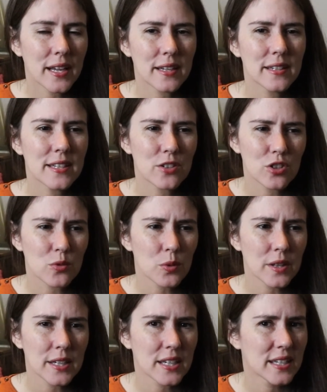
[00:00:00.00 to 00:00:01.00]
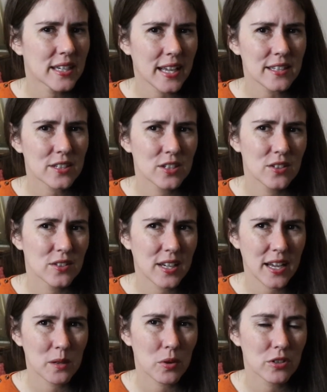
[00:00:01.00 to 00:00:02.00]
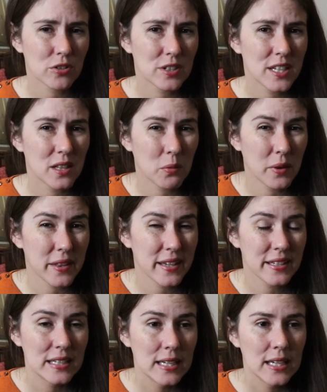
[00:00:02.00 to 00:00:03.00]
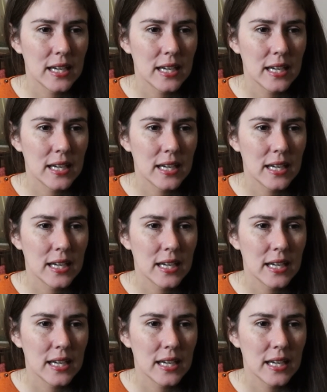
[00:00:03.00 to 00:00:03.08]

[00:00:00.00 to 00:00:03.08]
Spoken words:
and it's just really nice to kind of brush your teeth with it.